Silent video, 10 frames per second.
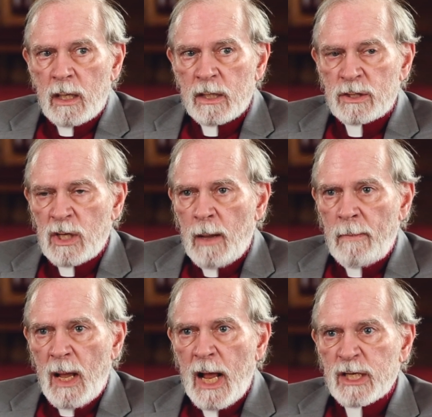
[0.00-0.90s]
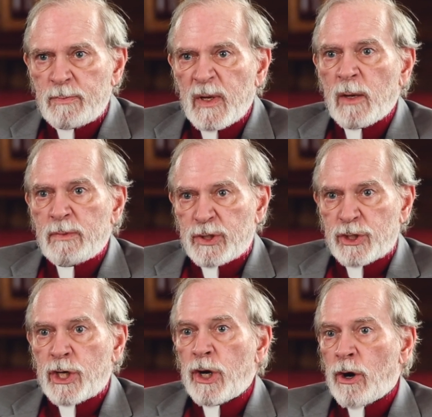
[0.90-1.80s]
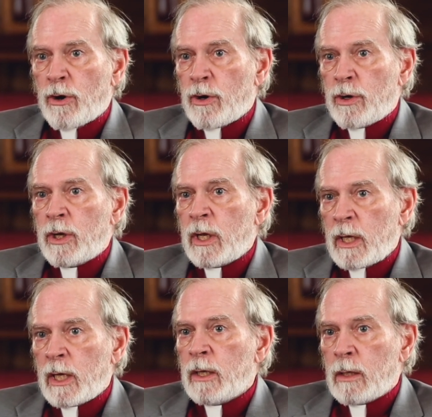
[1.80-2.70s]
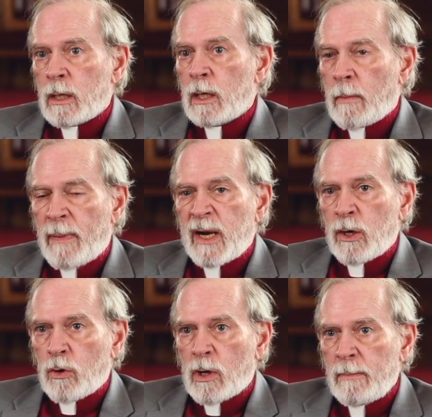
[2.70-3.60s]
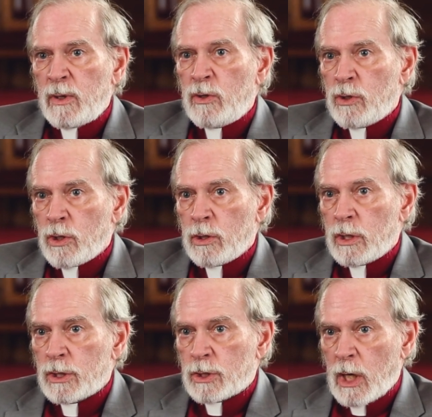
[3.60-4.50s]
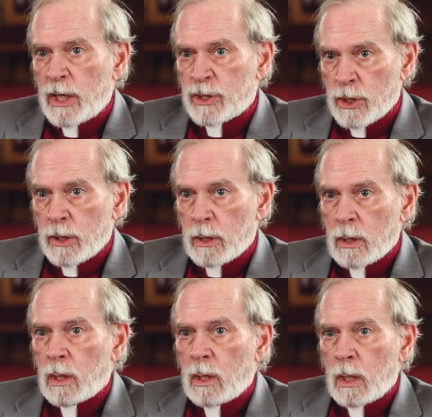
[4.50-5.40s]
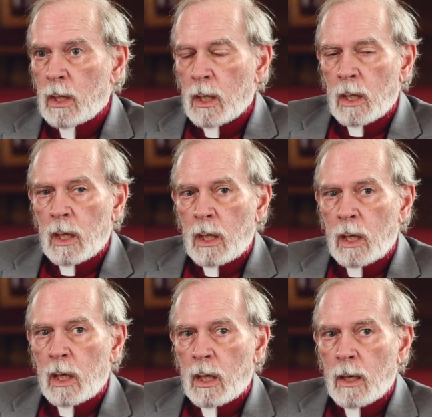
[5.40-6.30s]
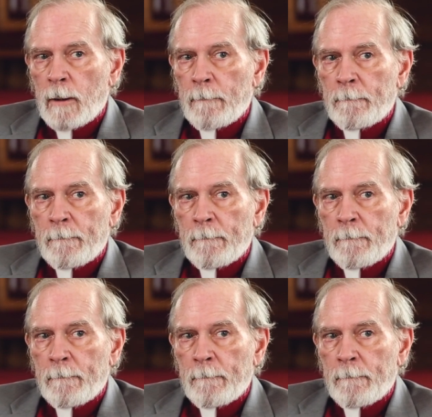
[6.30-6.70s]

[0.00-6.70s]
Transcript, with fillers: is not has been obscured in the Paedo communion discussion. Uh,